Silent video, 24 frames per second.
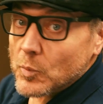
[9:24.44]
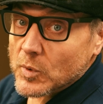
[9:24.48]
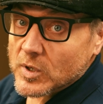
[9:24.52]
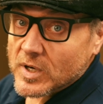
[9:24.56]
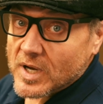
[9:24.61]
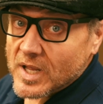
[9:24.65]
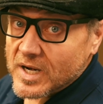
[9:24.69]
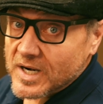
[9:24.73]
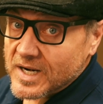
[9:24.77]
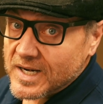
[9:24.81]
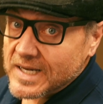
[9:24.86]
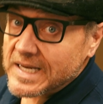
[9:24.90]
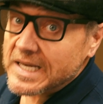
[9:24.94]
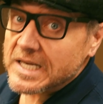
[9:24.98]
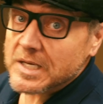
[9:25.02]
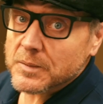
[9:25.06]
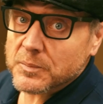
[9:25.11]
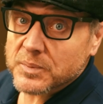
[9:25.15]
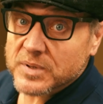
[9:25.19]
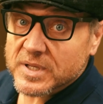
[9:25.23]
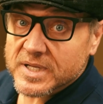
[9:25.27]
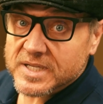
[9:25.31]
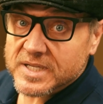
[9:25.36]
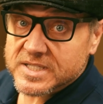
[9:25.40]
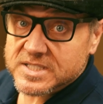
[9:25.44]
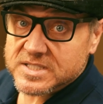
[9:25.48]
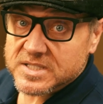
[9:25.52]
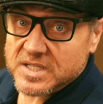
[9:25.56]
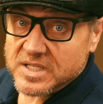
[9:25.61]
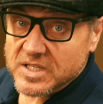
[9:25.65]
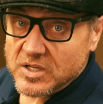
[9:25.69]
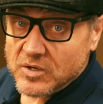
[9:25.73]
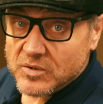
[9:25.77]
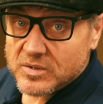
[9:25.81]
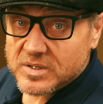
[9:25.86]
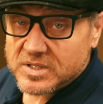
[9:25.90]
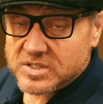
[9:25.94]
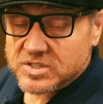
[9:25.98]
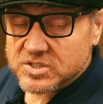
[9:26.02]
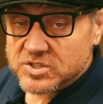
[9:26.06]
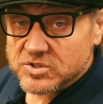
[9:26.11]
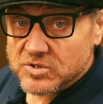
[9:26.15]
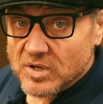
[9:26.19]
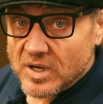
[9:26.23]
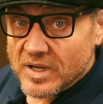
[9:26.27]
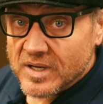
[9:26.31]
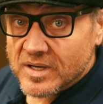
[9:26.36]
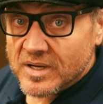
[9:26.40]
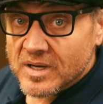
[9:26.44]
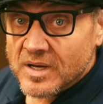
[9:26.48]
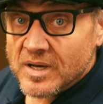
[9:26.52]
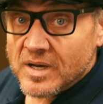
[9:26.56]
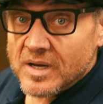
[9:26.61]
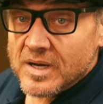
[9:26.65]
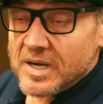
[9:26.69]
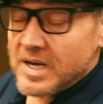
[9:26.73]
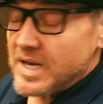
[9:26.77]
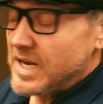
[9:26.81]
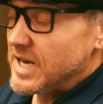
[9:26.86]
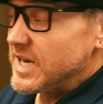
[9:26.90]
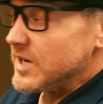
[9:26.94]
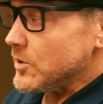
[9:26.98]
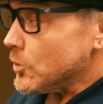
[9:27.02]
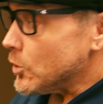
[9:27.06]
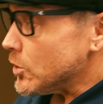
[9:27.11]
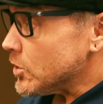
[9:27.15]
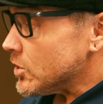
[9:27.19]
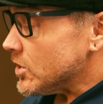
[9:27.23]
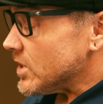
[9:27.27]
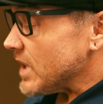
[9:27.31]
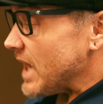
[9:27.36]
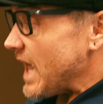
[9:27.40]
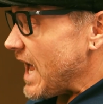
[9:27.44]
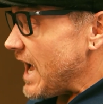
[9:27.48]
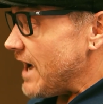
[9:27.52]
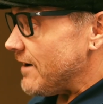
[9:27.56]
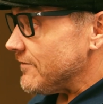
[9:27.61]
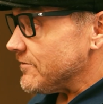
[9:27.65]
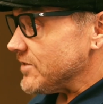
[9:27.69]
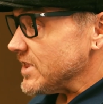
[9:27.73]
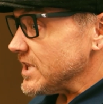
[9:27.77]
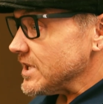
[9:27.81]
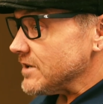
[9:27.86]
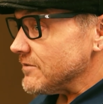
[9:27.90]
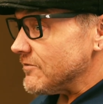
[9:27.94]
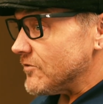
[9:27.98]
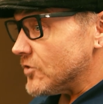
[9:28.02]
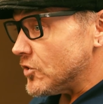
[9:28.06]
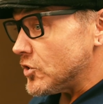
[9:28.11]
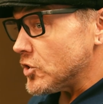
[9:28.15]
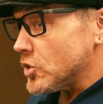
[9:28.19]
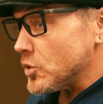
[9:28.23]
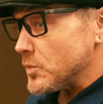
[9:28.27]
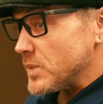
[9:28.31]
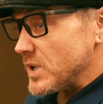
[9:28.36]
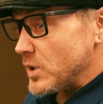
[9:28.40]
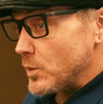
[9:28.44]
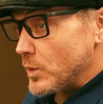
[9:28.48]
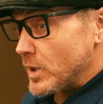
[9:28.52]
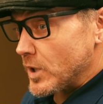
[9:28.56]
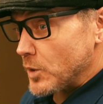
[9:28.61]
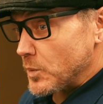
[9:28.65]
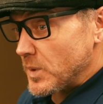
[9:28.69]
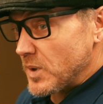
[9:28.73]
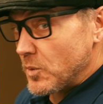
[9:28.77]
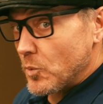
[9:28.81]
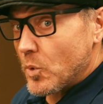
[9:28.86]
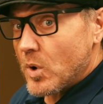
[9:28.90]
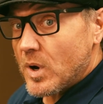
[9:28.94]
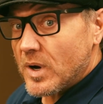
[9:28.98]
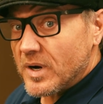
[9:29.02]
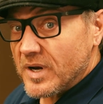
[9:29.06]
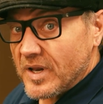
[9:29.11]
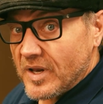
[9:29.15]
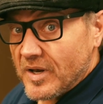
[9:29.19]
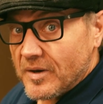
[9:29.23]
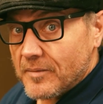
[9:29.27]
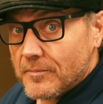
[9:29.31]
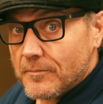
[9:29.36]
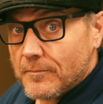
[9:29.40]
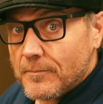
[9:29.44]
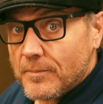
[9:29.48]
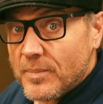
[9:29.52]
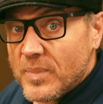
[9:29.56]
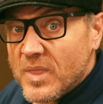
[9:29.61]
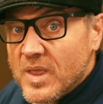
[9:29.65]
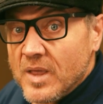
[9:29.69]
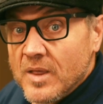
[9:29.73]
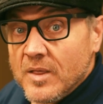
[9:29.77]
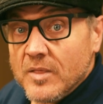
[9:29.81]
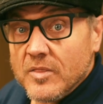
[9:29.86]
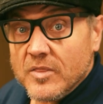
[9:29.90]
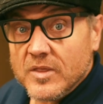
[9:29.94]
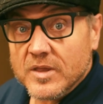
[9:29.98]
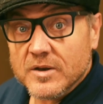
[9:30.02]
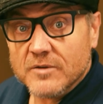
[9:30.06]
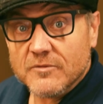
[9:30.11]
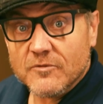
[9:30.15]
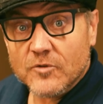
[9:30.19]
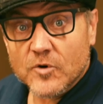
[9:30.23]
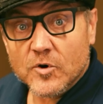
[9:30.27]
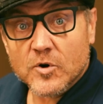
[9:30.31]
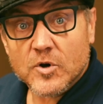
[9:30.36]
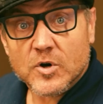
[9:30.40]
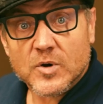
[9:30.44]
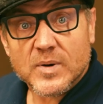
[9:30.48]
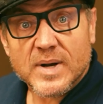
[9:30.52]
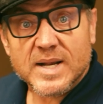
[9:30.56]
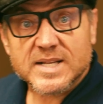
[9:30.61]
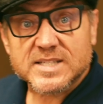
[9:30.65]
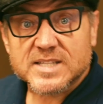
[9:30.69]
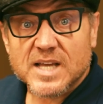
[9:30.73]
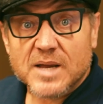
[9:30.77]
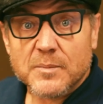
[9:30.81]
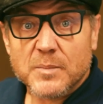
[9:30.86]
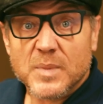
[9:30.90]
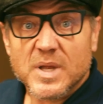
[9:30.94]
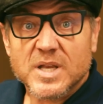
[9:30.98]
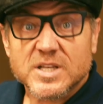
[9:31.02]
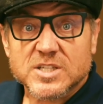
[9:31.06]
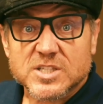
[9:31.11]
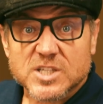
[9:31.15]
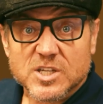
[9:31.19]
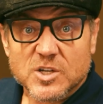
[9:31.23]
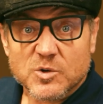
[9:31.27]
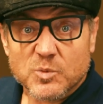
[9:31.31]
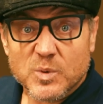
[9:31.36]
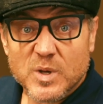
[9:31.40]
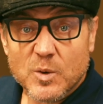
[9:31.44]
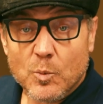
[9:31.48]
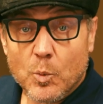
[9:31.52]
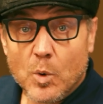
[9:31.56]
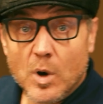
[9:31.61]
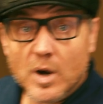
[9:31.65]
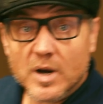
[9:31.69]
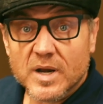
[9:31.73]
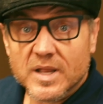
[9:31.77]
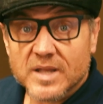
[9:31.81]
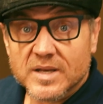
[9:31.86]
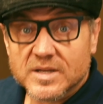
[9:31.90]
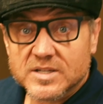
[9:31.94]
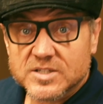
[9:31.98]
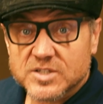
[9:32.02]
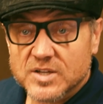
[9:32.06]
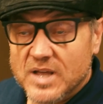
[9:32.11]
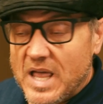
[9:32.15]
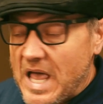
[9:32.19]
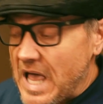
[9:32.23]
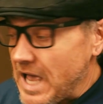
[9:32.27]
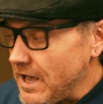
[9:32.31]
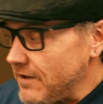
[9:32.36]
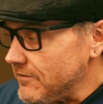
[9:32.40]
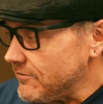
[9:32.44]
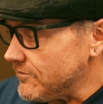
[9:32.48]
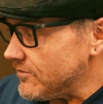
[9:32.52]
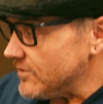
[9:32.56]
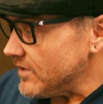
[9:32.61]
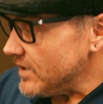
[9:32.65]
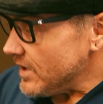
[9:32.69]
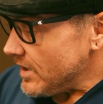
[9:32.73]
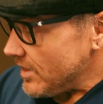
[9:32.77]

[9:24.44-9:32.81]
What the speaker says: we're going to need to place the UniStrut in order to have the inverter be where we want it. The inverter, as I mentioned, we want it to have